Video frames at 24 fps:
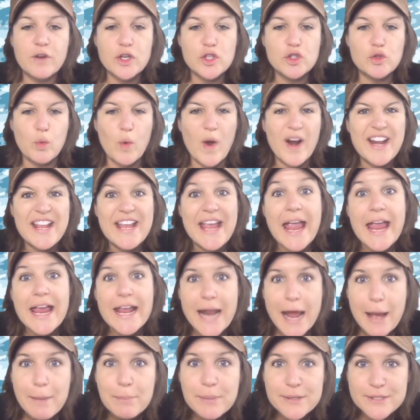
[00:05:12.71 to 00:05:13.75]

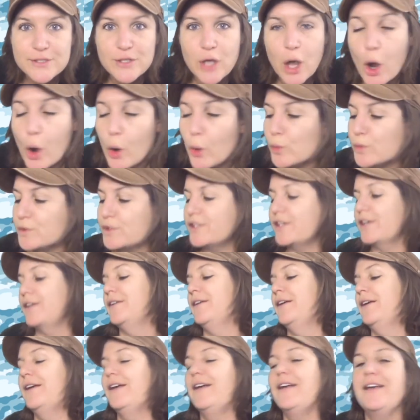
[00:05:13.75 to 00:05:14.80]
28 episodes.
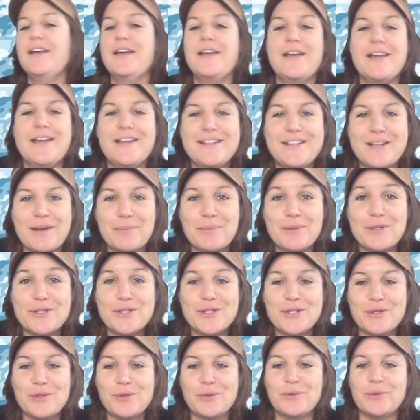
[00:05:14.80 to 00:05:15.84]
Number
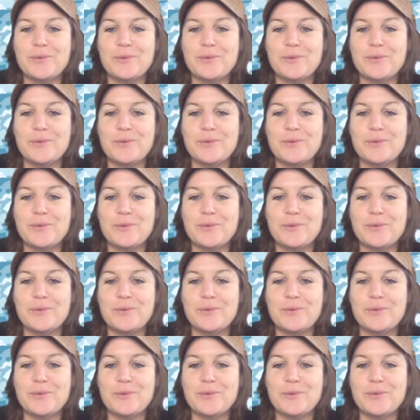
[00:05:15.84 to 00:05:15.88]
two.